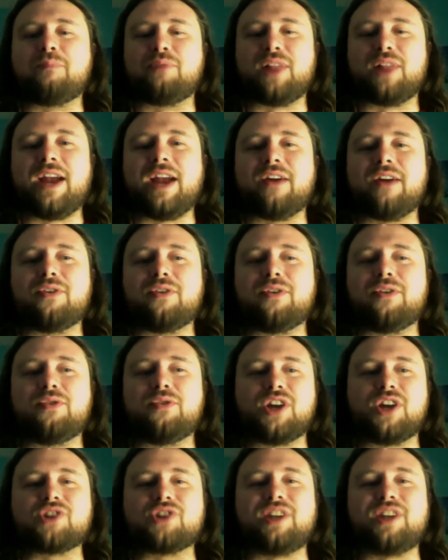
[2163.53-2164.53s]
player who
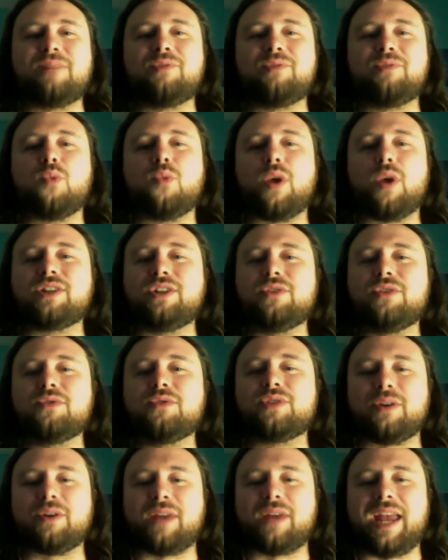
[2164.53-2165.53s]
just seemed to want to use
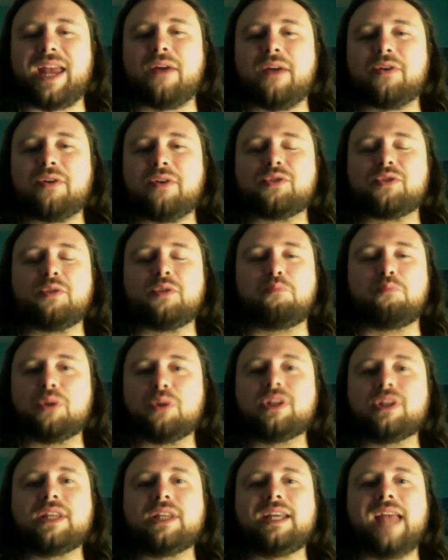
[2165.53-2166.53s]
their character to
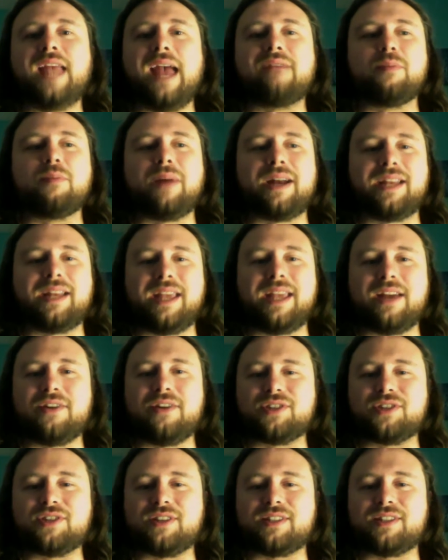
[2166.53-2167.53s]
bully everybody
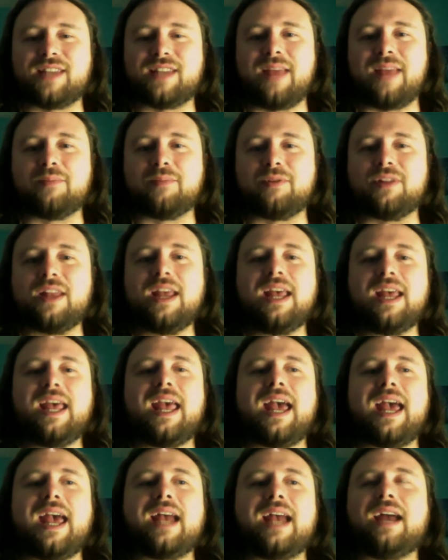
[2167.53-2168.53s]
else at the table.
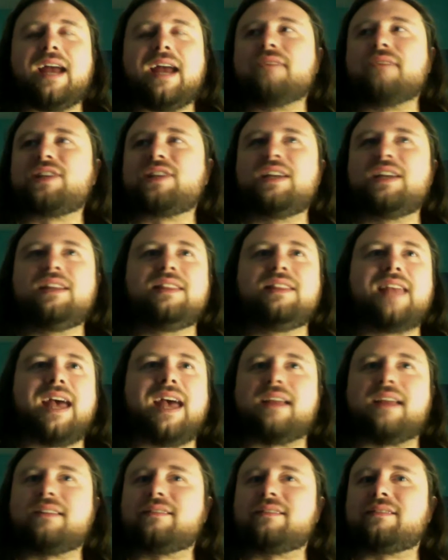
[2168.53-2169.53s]
And I have seen
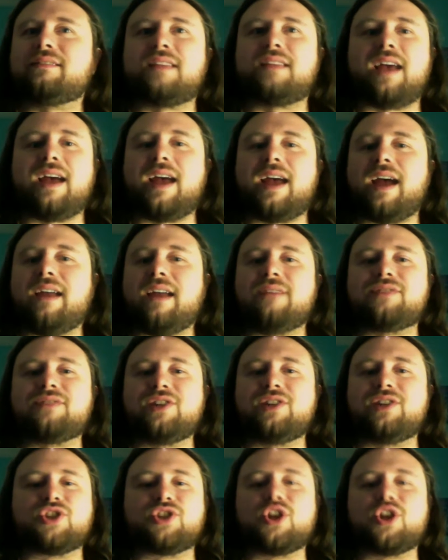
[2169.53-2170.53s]
that. I have
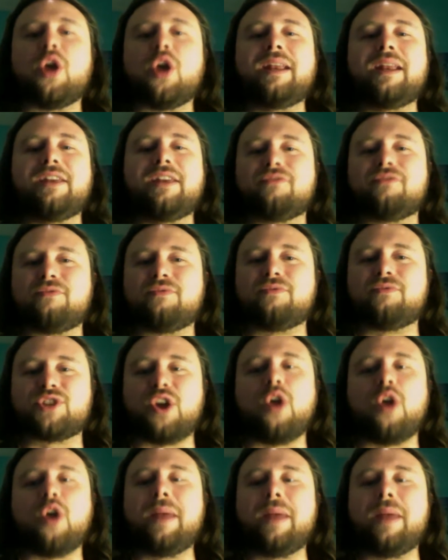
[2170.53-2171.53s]
seen so many
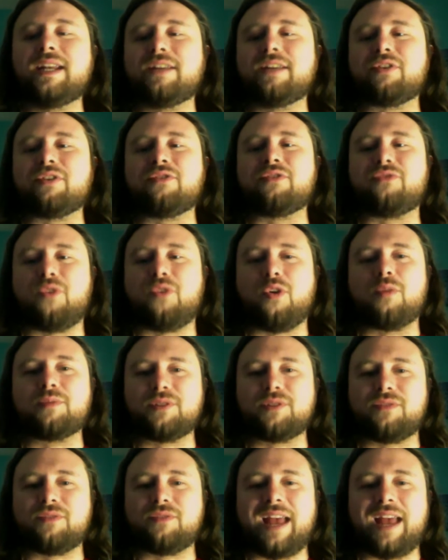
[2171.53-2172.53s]
different forms
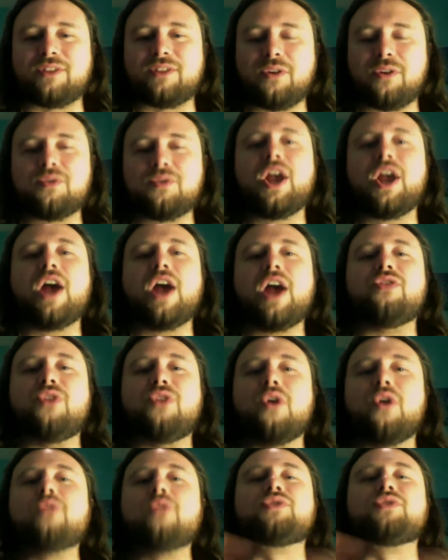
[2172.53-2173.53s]
of that.
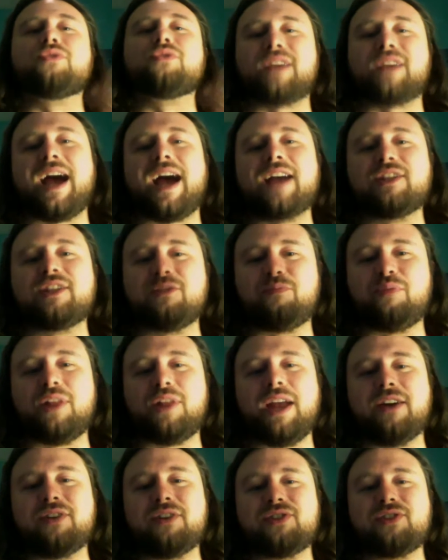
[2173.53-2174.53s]
Those are the kinds of
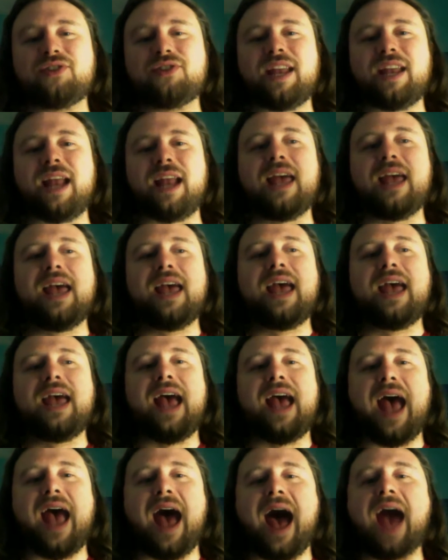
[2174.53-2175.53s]
players that
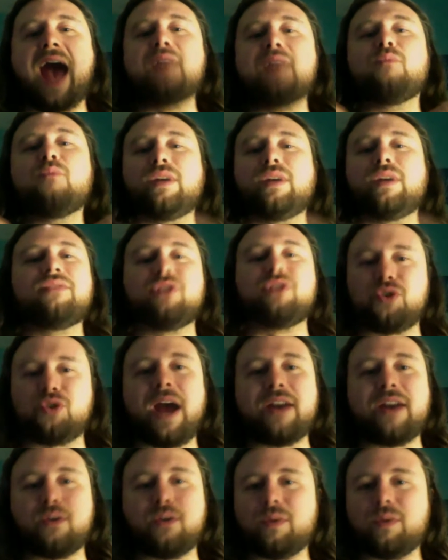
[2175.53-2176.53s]
I won't even
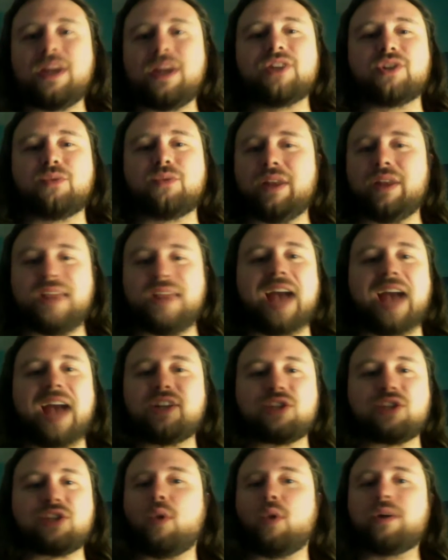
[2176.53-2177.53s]
try to reason with. I
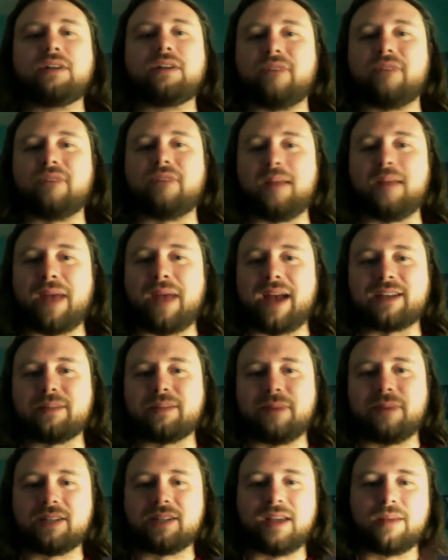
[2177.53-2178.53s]
just won't invite back to
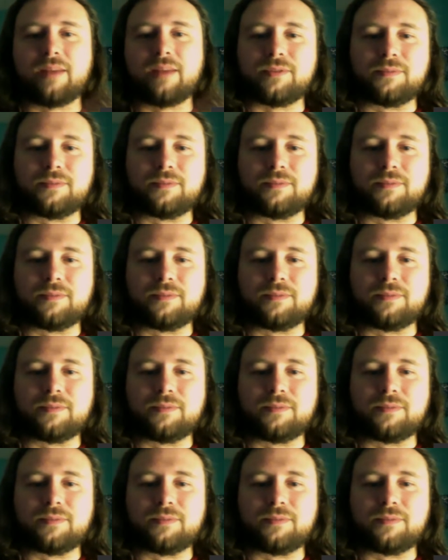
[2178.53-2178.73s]
my table.